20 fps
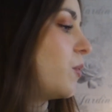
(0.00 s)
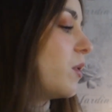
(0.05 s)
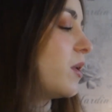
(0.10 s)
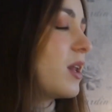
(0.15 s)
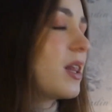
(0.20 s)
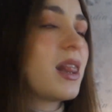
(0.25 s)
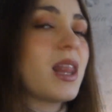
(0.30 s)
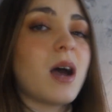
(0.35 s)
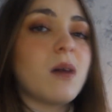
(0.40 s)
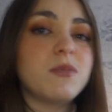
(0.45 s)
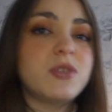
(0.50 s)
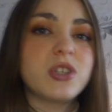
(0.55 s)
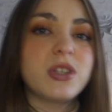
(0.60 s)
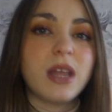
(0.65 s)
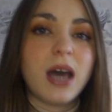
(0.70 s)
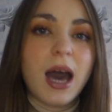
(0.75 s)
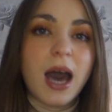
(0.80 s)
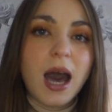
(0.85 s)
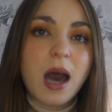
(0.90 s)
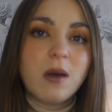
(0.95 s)
you wanted to lounge in
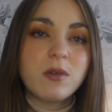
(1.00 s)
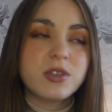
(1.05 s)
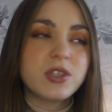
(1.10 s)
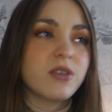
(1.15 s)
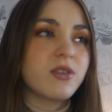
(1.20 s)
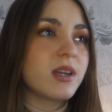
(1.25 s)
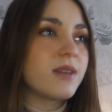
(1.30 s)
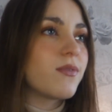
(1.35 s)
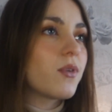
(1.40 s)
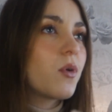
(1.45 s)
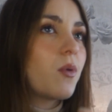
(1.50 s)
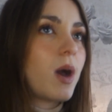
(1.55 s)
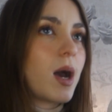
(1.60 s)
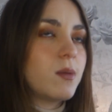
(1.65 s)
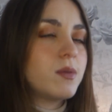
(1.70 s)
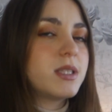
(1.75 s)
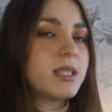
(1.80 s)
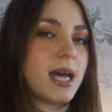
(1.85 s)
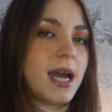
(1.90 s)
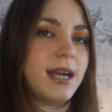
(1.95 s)
the house or even go
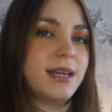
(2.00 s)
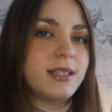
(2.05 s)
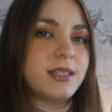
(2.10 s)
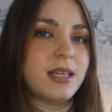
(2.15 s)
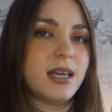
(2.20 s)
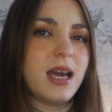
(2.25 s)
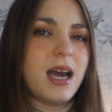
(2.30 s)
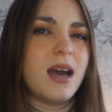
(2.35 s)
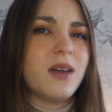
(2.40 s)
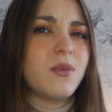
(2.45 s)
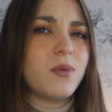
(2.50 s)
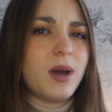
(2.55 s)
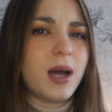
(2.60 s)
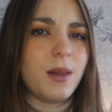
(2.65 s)
outside in it. I know